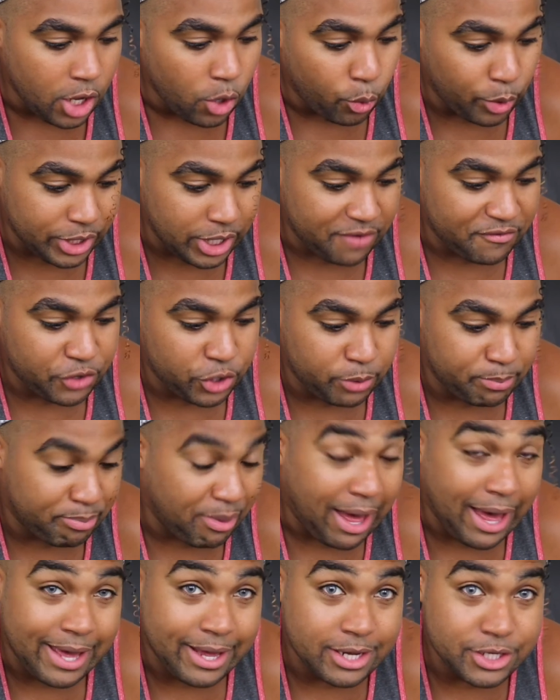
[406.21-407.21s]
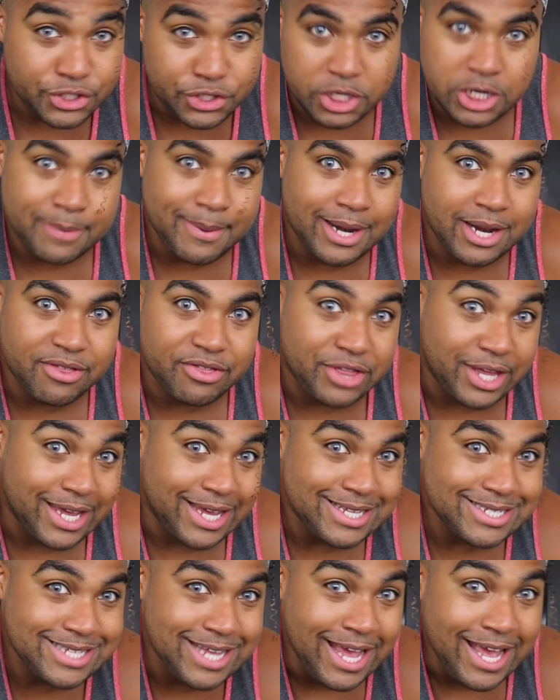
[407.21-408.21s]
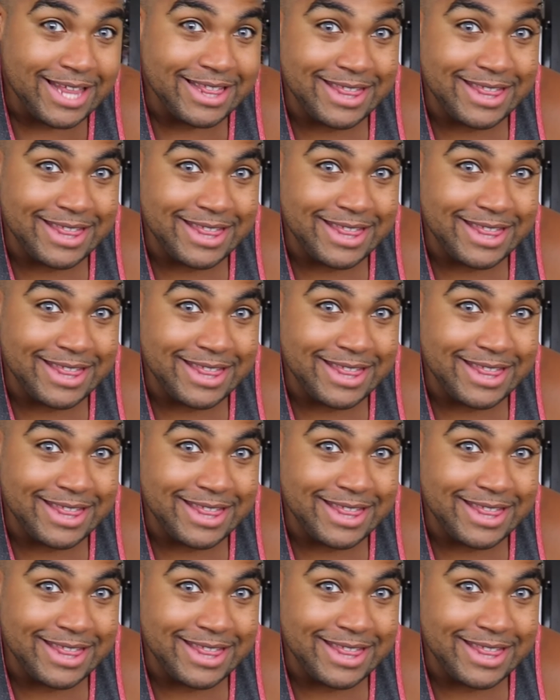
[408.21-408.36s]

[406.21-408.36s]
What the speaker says: whenever you buy a certain amount of things,